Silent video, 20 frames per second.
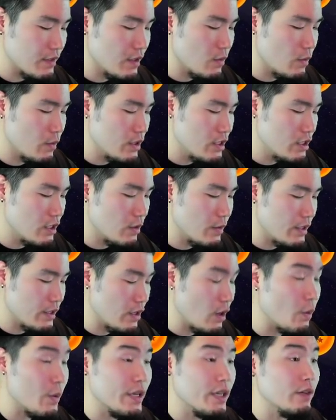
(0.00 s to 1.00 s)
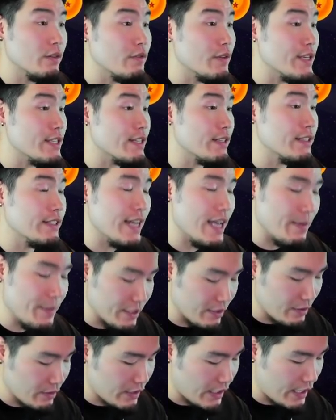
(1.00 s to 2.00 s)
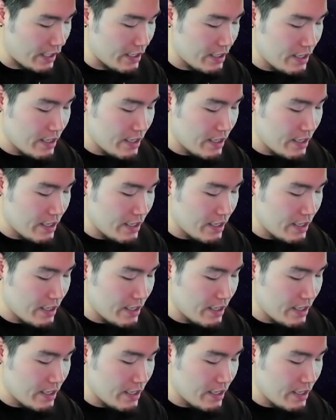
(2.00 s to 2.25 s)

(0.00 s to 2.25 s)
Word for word: What should we... Oh, we killed Frieza. Damn it. Okay.